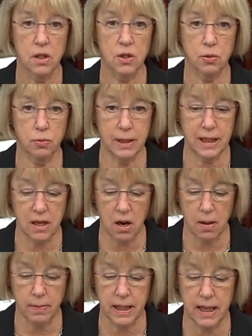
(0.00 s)
to
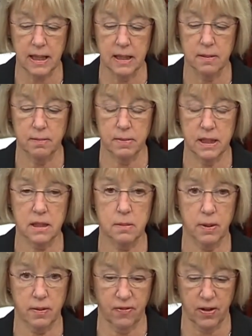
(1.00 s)
renominate Miz
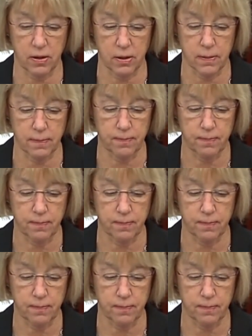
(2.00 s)
McFerran.